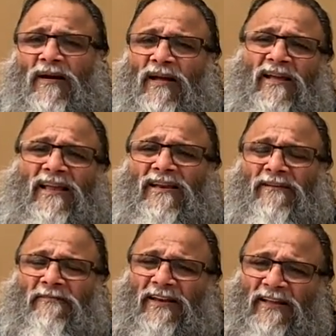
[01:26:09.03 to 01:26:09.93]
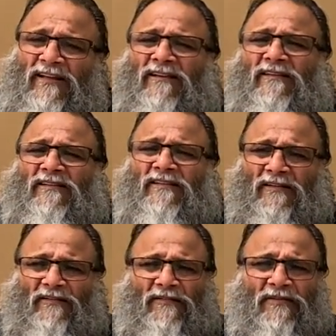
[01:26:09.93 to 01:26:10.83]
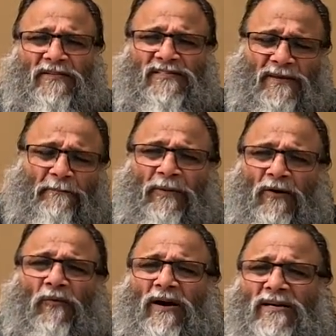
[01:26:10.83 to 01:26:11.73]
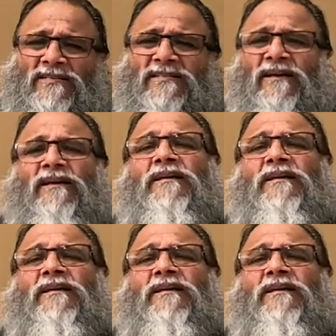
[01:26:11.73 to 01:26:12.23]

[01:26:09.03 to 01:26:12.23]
Again, very simple words,